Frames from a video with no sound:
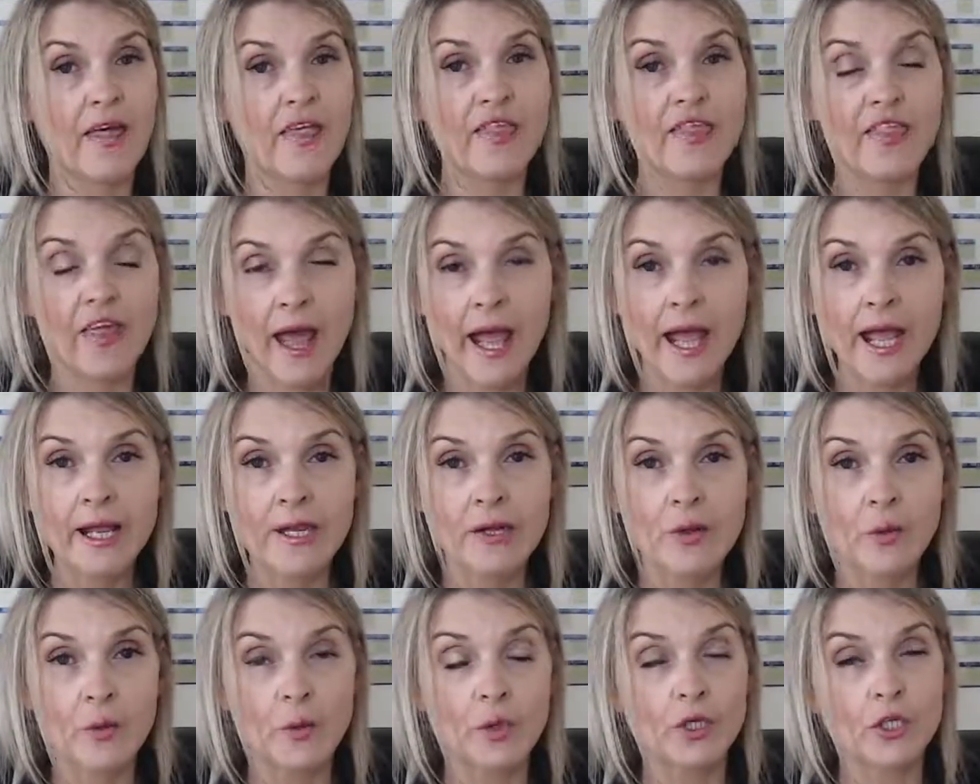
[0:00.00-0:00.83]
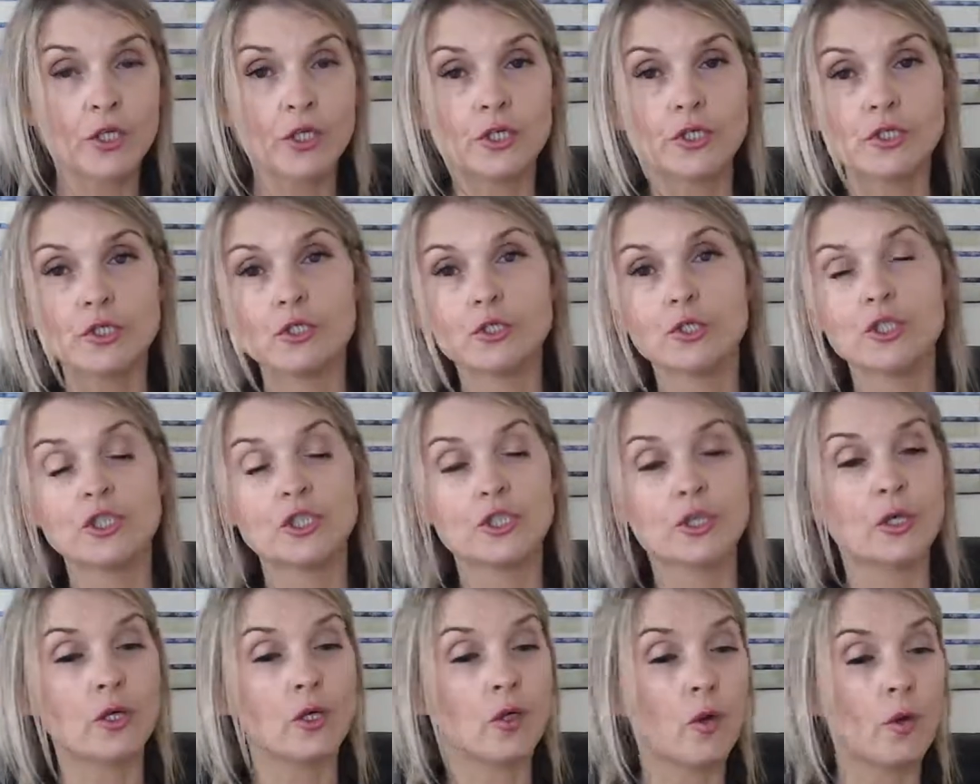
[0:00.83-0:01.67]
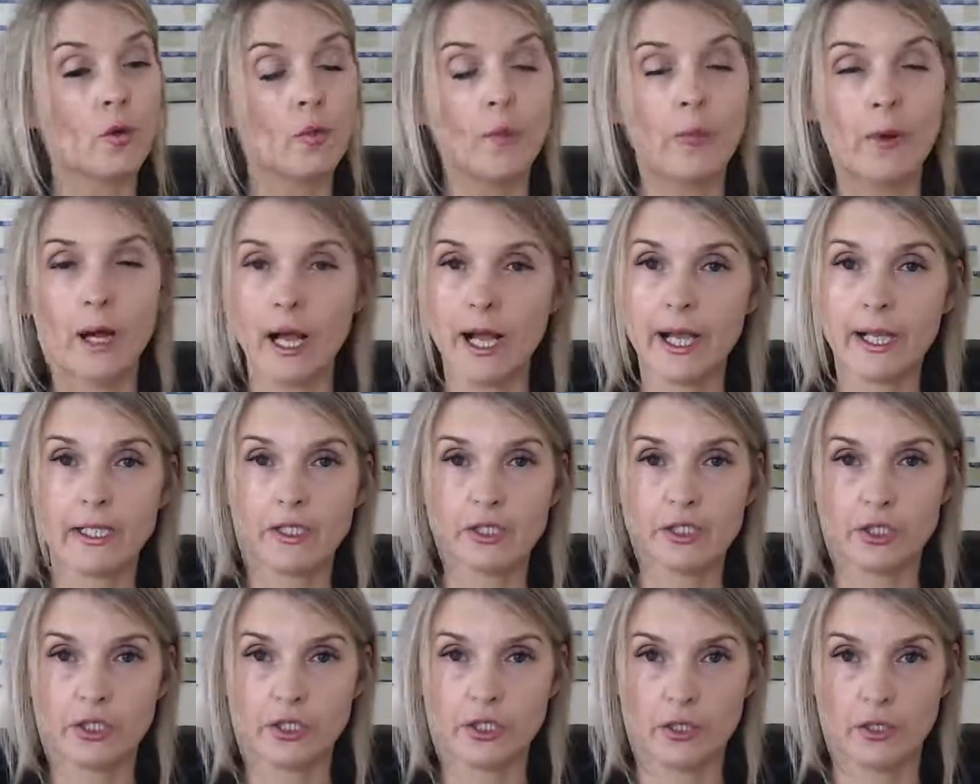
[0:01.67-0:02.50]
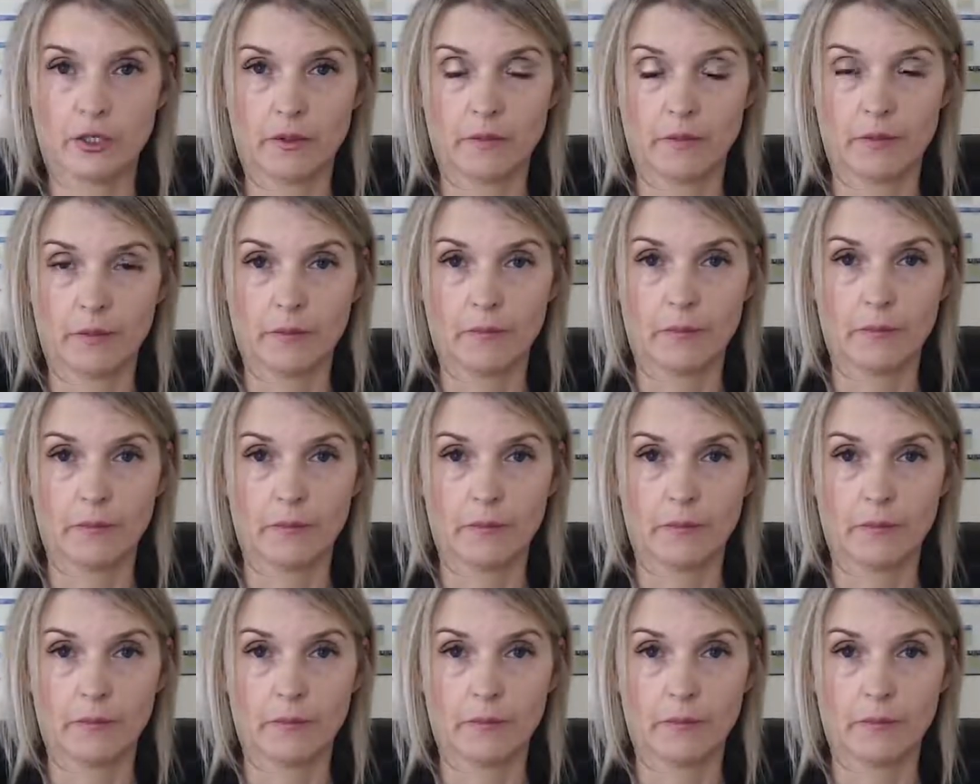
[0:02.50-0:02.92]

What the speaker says: Then what you can do is you can go back to your